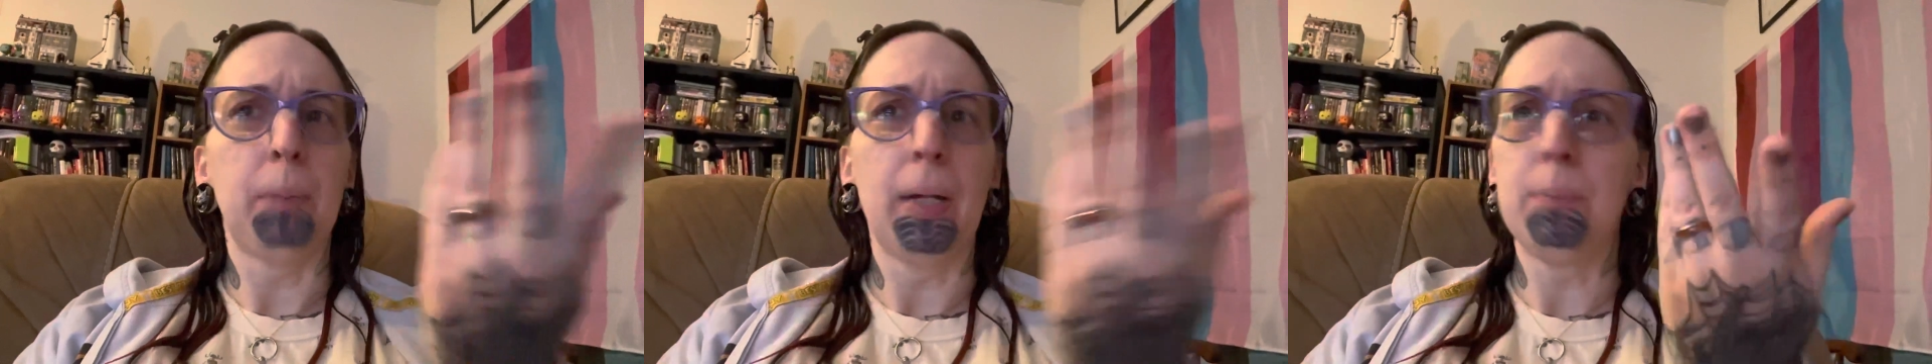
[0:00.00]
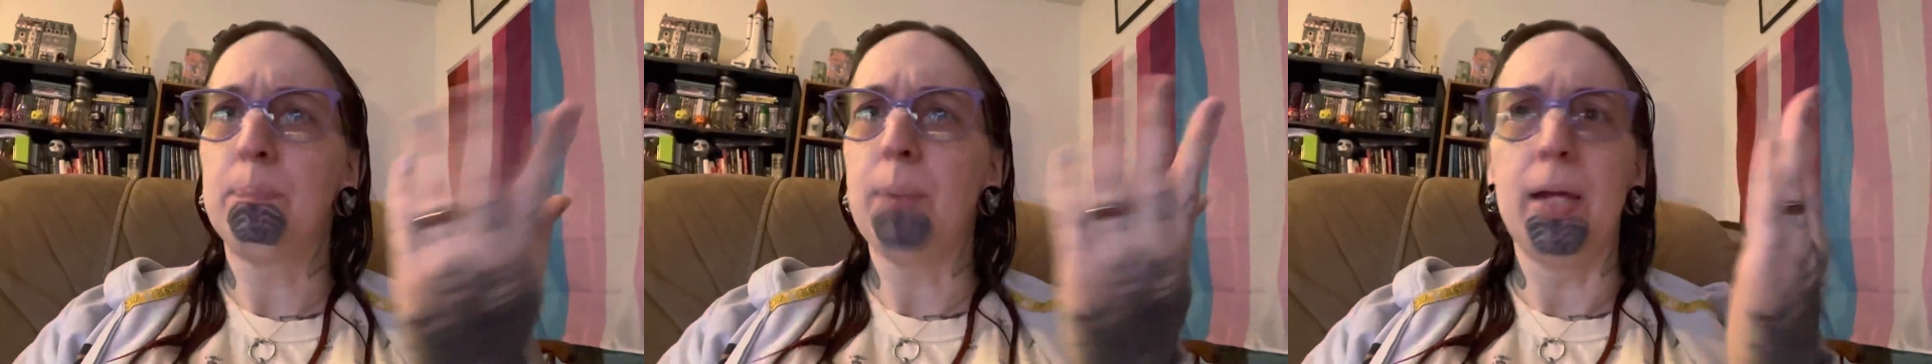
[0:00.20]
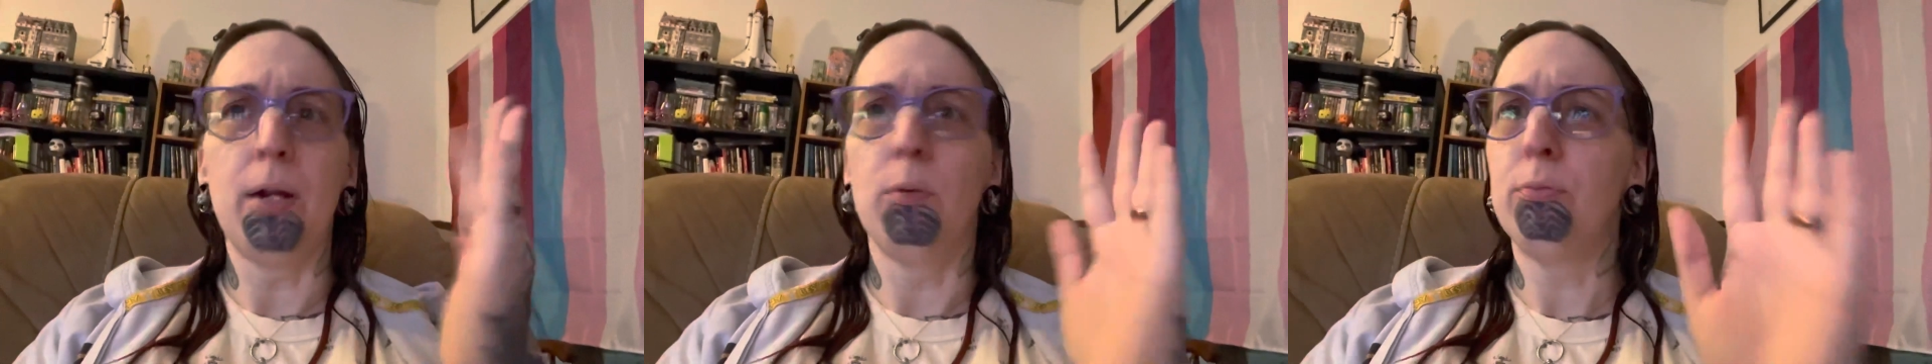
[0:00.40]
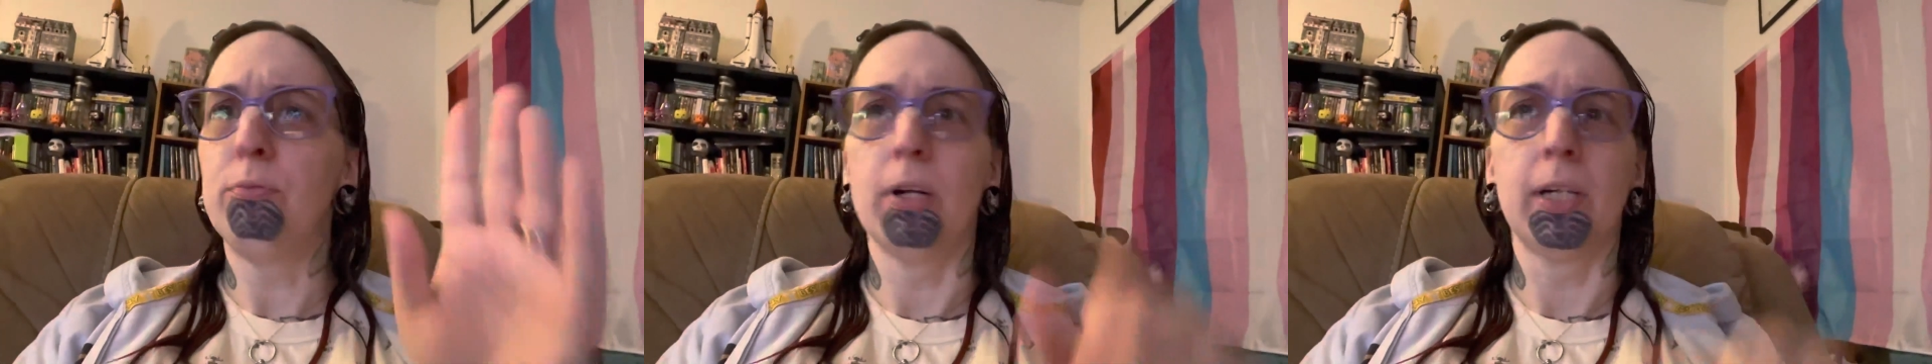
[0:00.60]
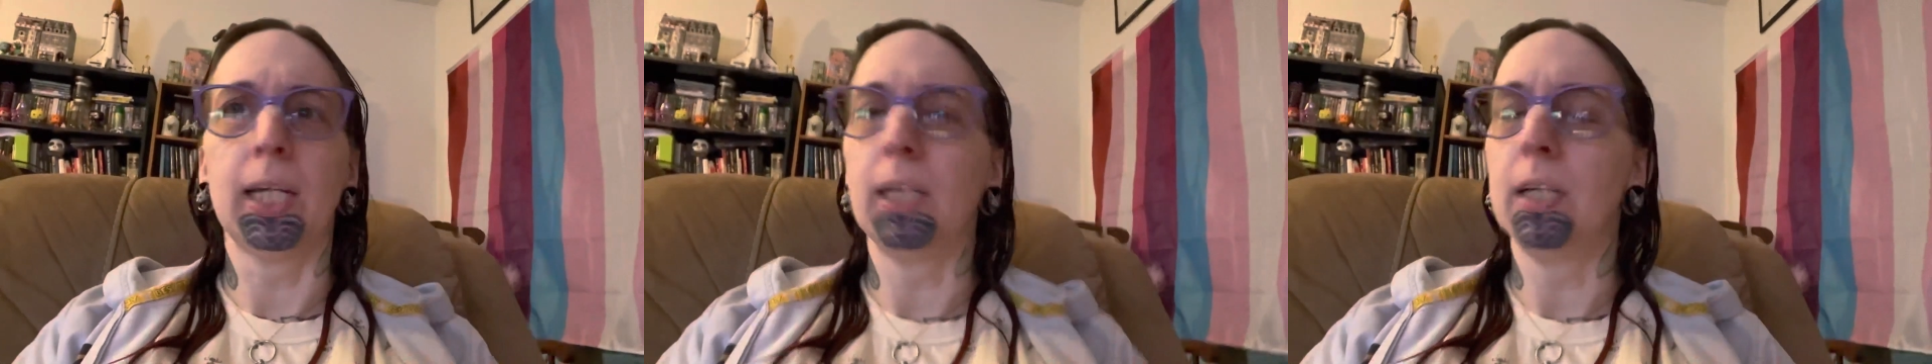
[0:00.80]
I don't
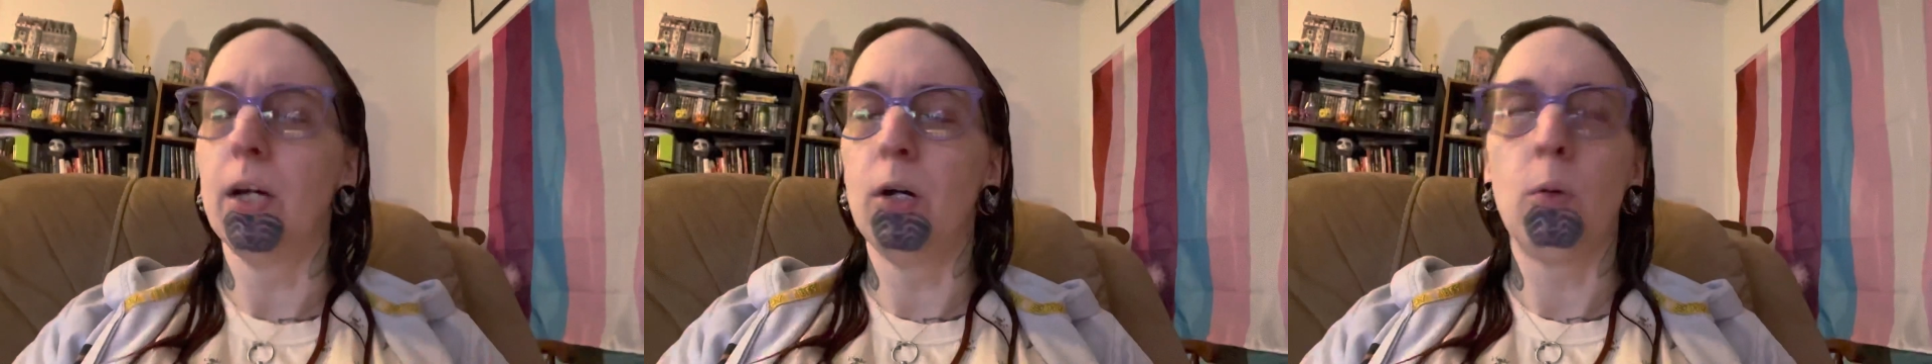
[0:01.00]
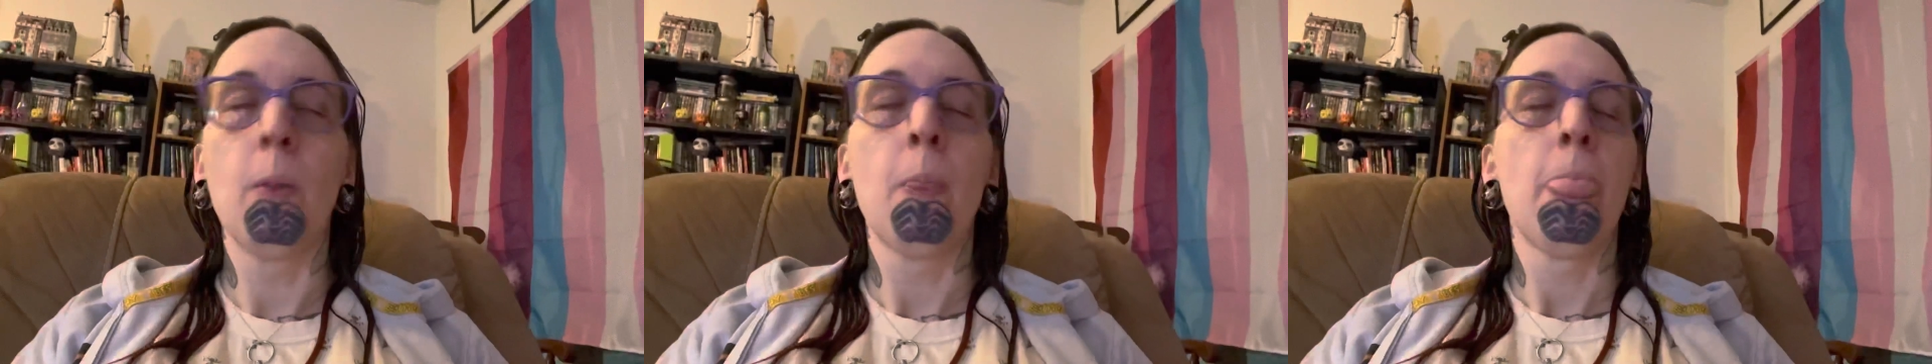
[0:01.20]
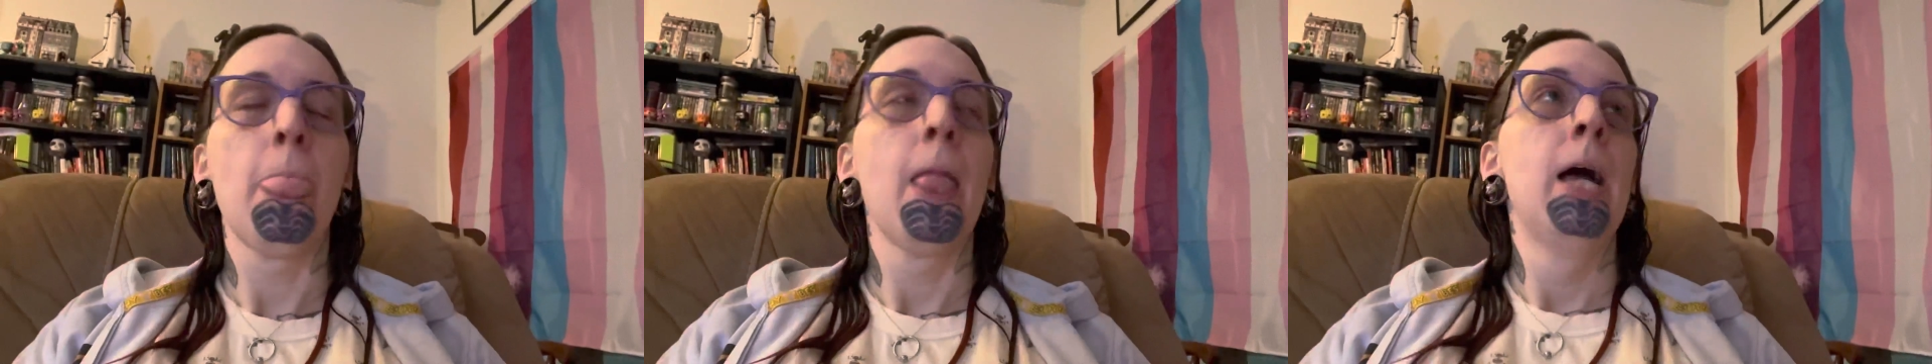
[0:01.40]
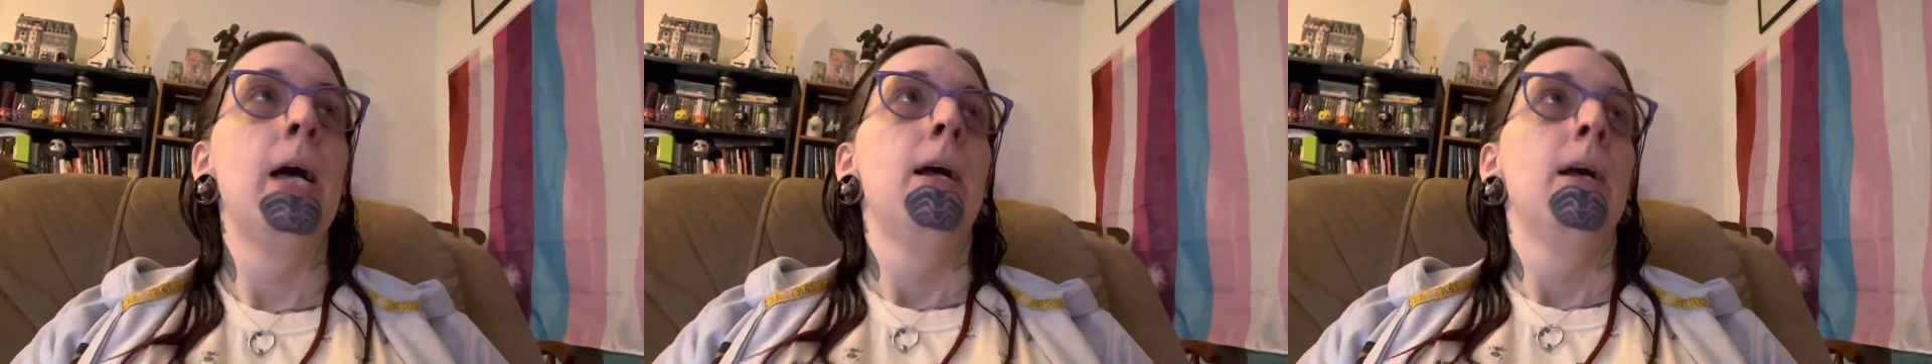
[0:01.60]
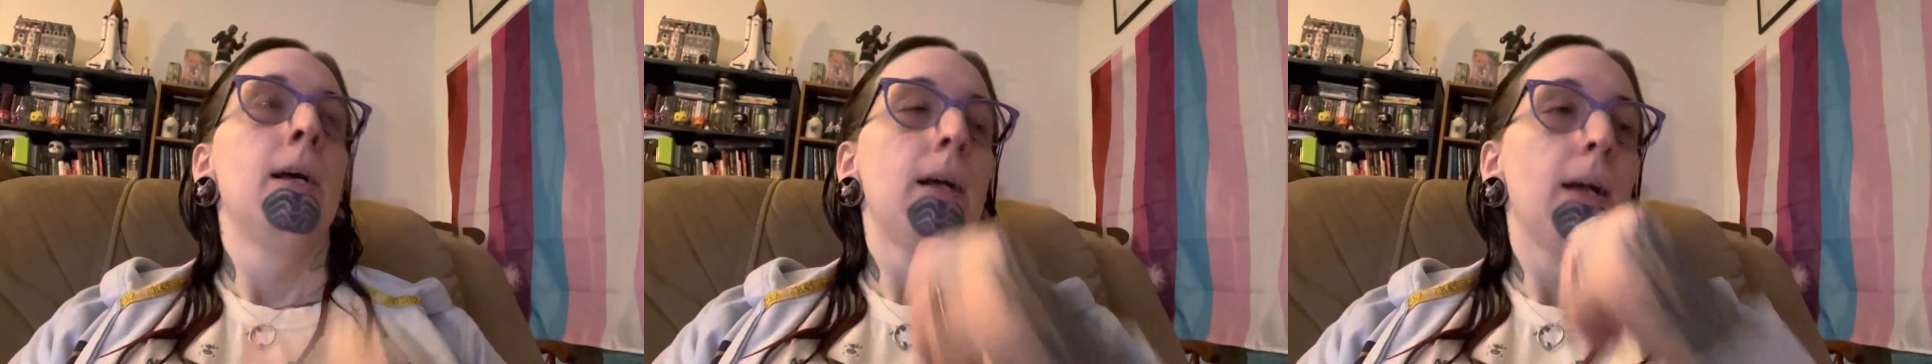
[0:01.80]
fucking know.
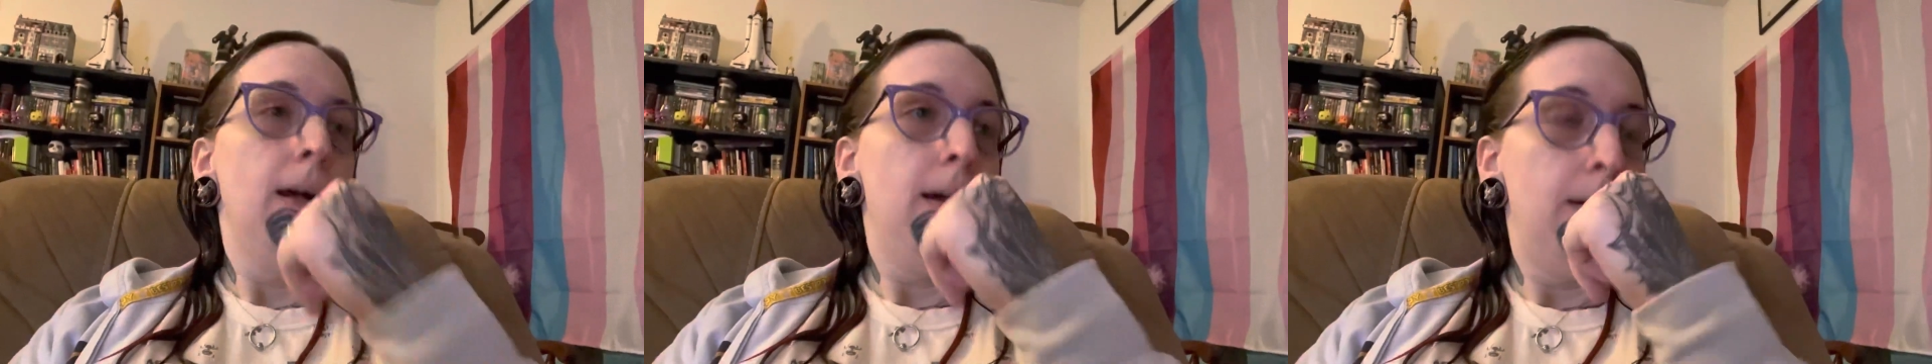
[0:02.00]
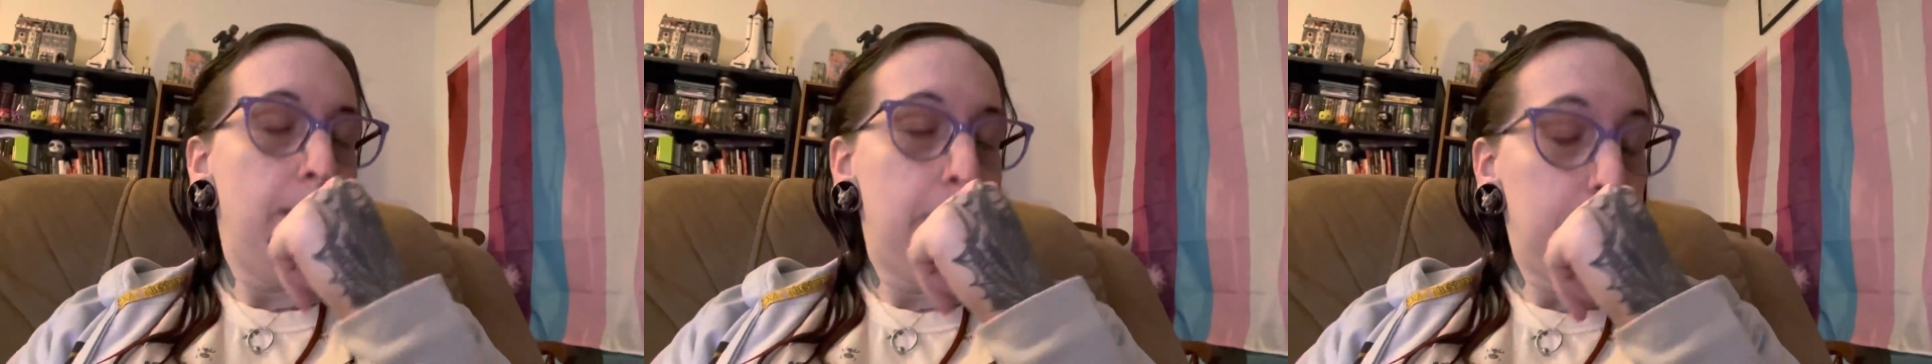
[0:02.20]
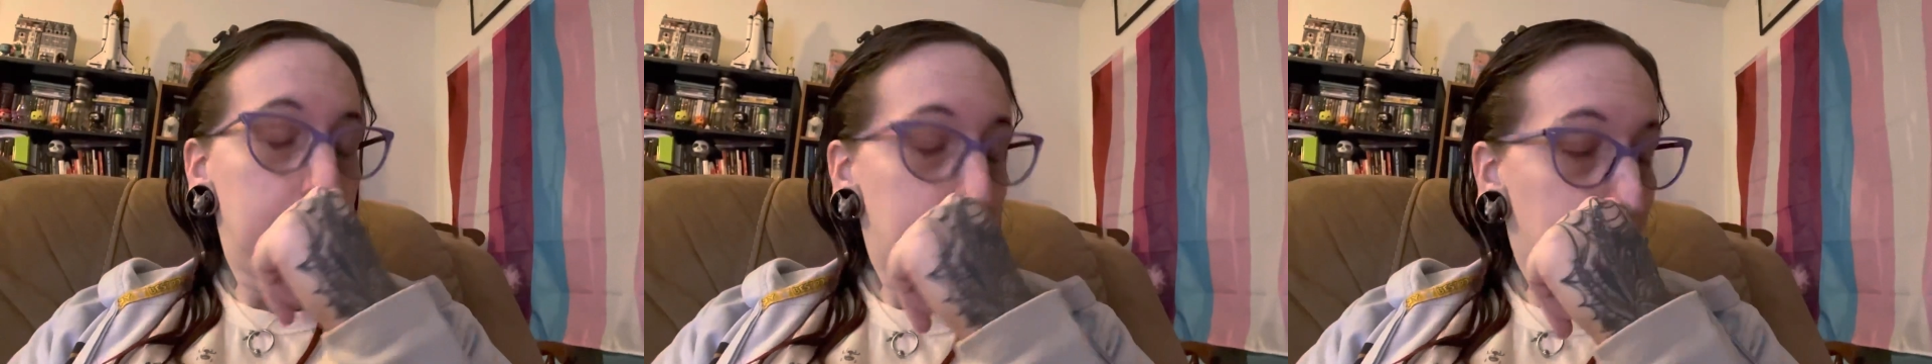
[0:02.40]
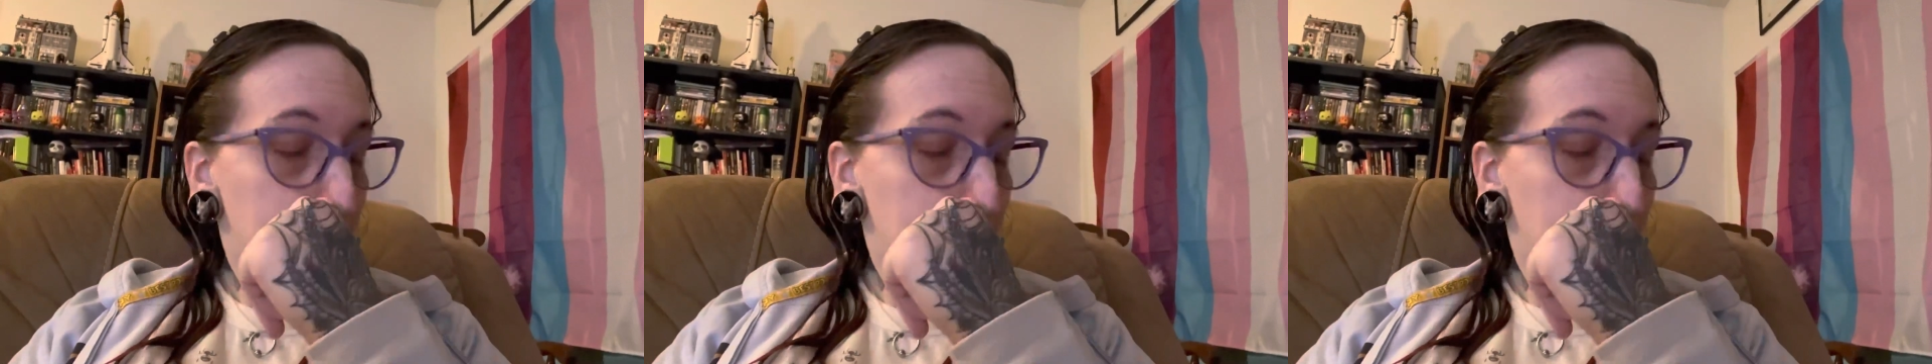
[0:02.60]
And